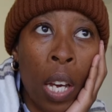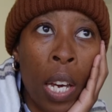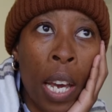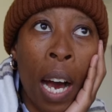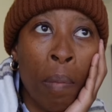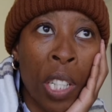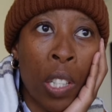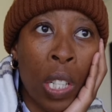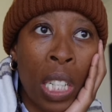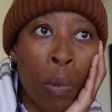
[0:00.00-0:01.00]
yeah, I'm just
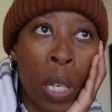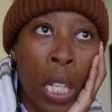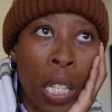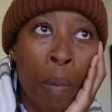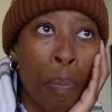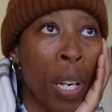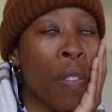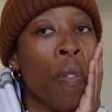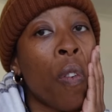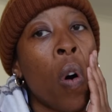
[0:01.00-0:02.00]
gonna wait a bit
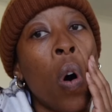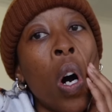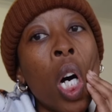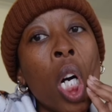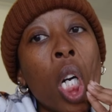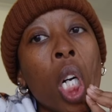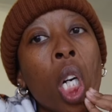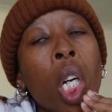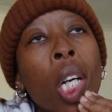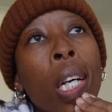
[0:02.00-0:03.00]
for
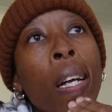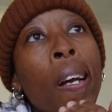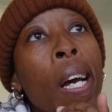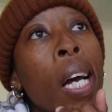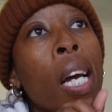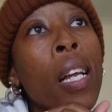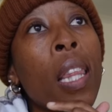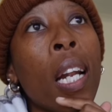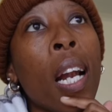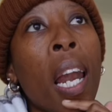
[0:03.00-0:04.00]

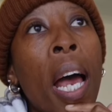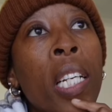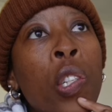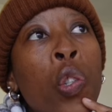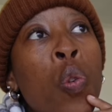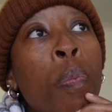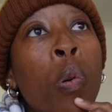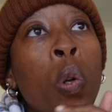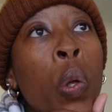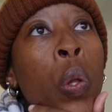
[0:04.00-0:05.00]
the client to
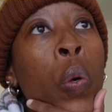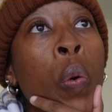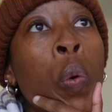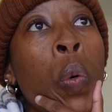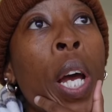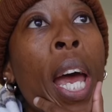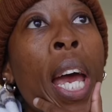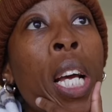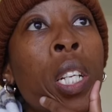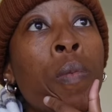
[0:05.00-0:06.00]
pull through
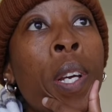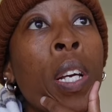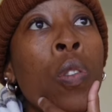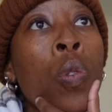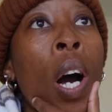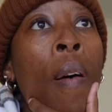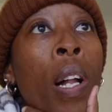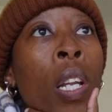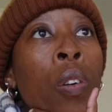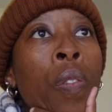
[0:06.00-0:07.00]
and we can do our
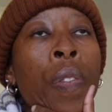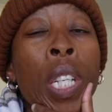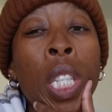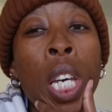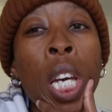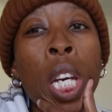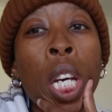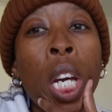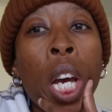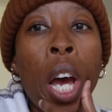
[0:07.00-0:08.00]
little
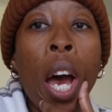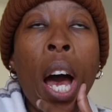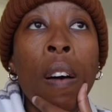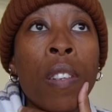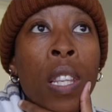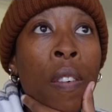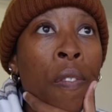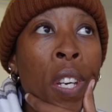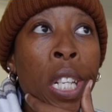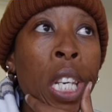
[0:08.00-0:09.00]
fitting. After the
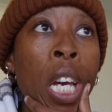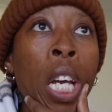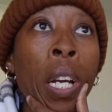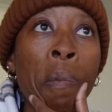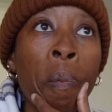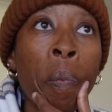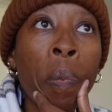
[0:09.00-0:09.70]
fitting,